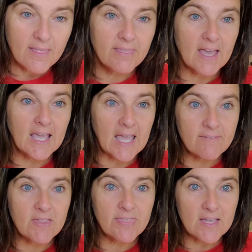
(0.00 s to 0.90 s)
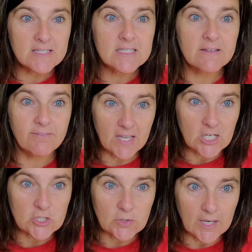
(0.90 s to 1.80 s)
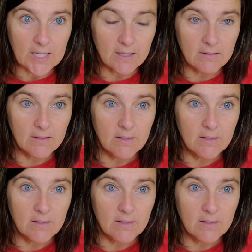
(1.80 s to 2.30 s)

that giveth us the victory.